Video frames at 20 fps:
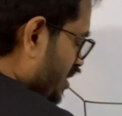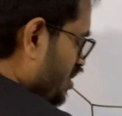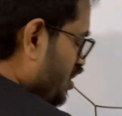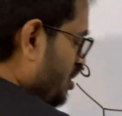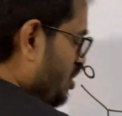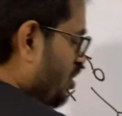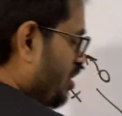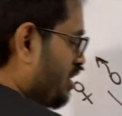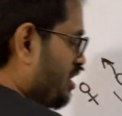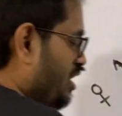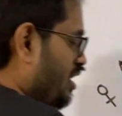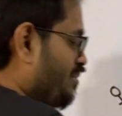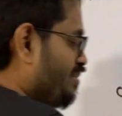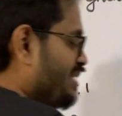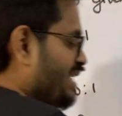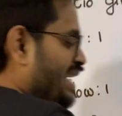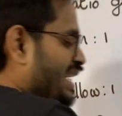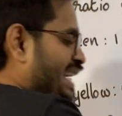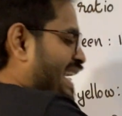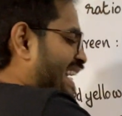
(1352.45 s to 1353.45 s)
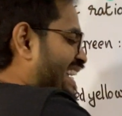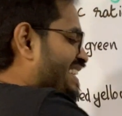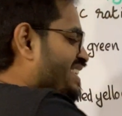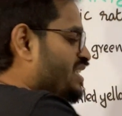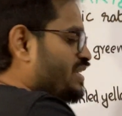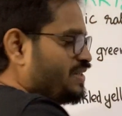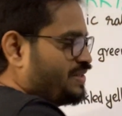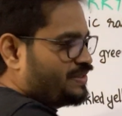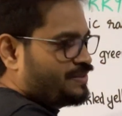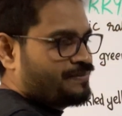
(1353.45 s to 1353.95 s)
genotype directly
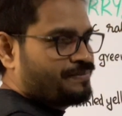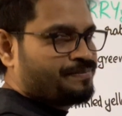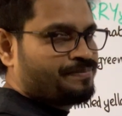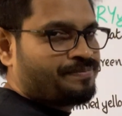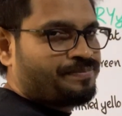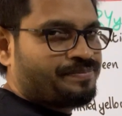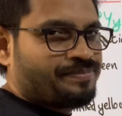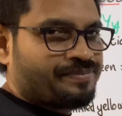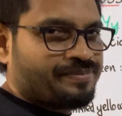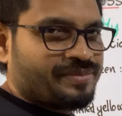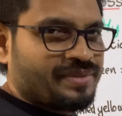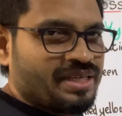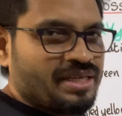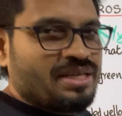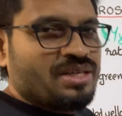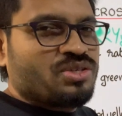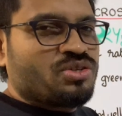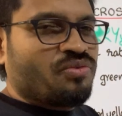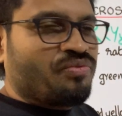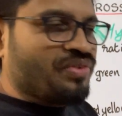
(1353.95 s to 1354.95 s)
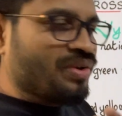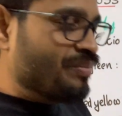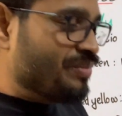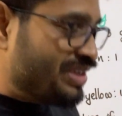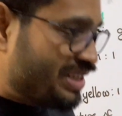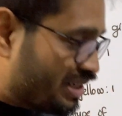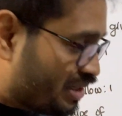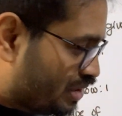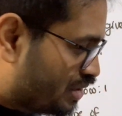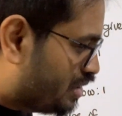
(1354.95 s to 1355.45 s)
there. So from
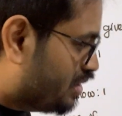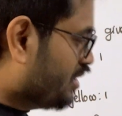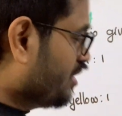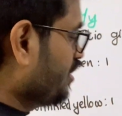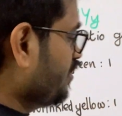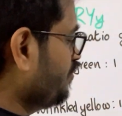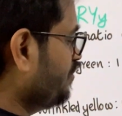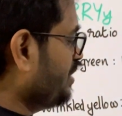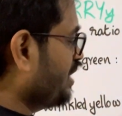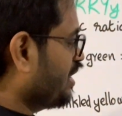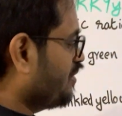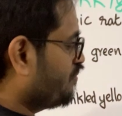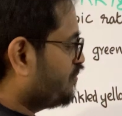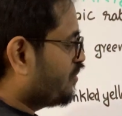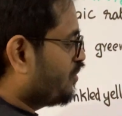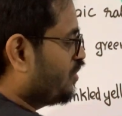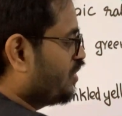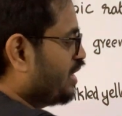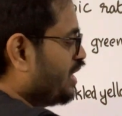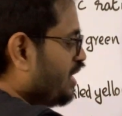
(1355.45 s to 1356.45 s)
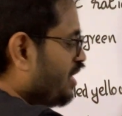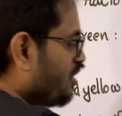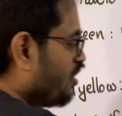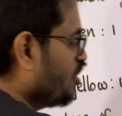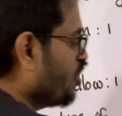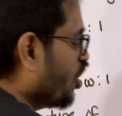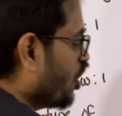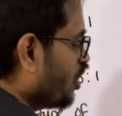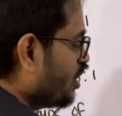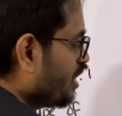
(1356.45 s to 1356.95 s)
here we have already
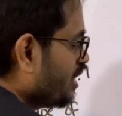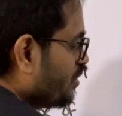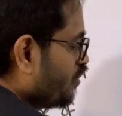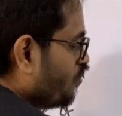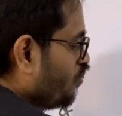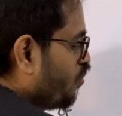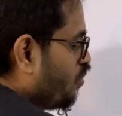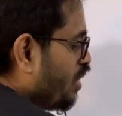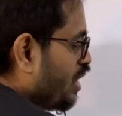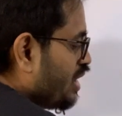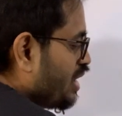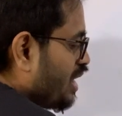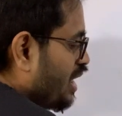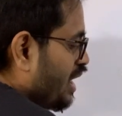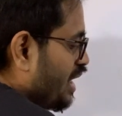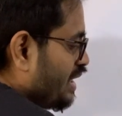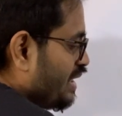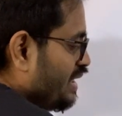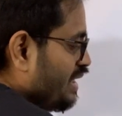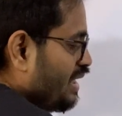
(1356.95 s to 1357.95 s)
got what are